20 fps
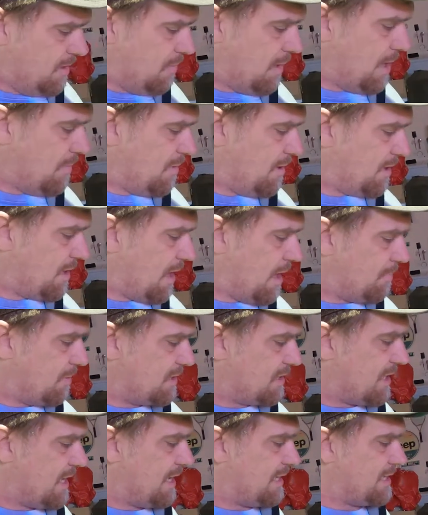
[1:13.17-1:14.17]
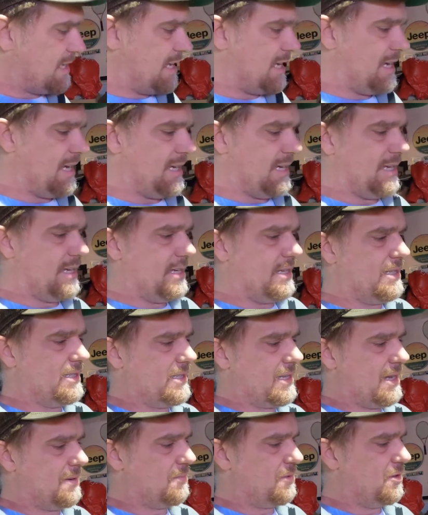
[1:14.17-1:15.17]
The way I'm going to accomplish that today
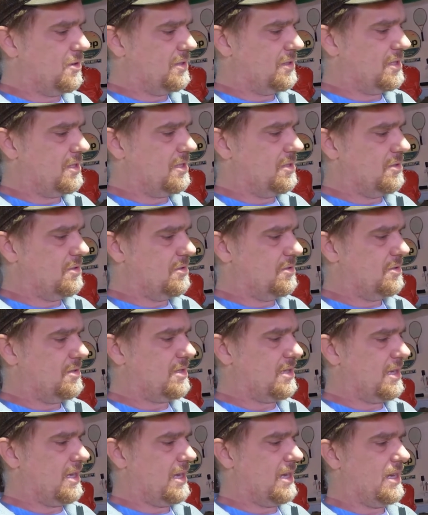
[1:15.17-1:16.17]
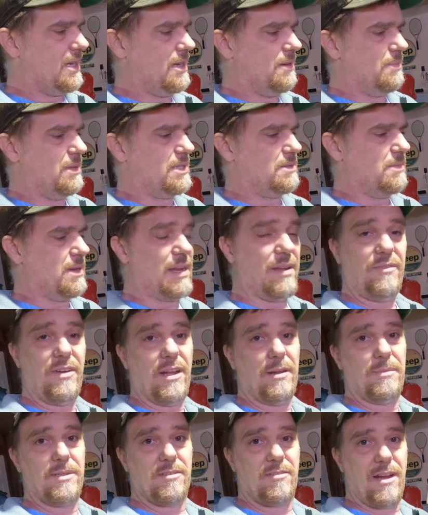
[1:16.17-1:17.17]
is I'm going to use a piece of metal I
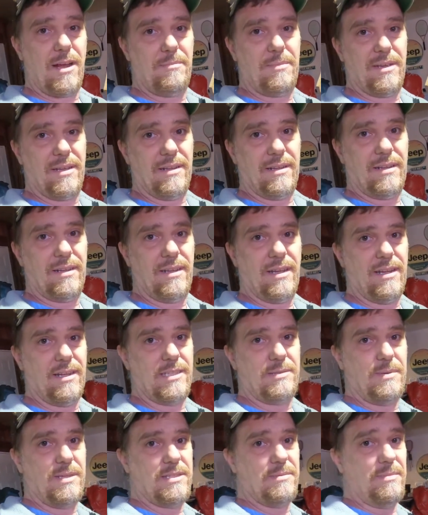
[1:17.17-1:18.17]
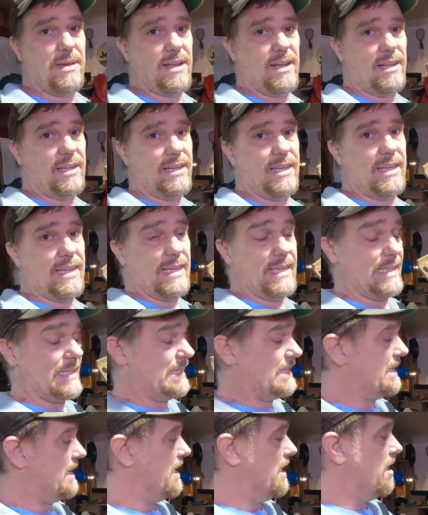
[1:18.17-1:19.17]
found in my scrap bin. And this piece of metal
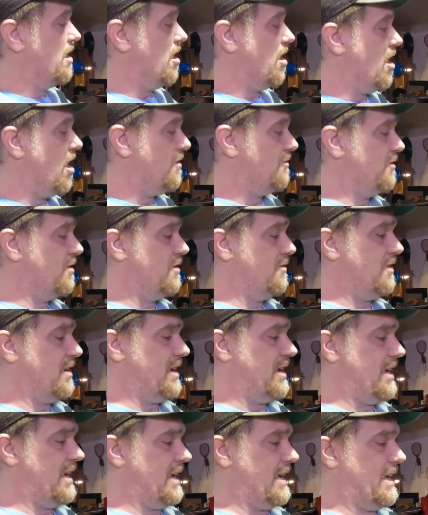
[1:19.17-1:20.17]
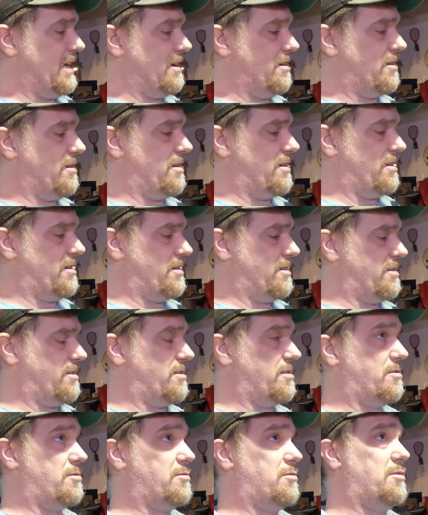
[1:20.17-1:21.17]
is off of a
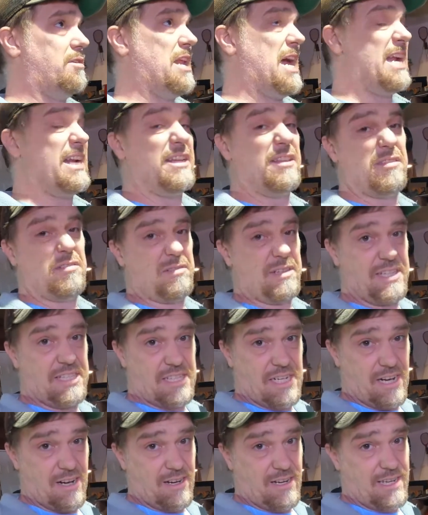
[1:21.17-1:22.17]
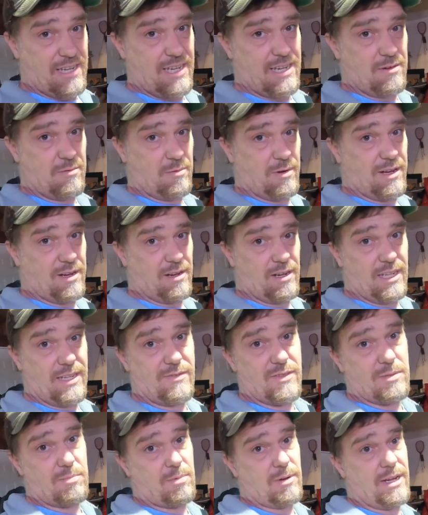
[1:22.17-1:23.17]
93 Cherokee rear
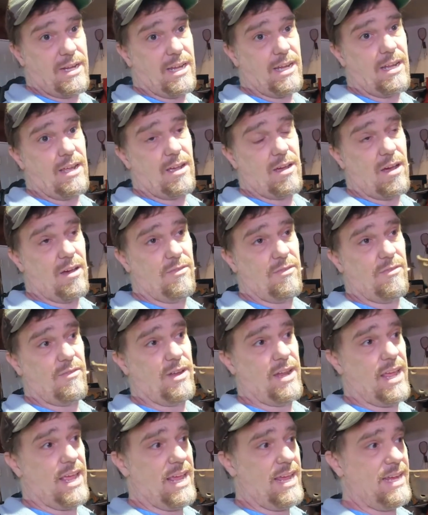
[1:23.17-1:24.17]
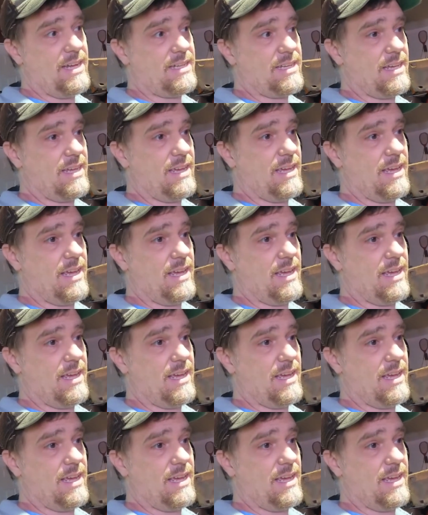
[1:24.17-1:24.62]
leaf spring off of an 8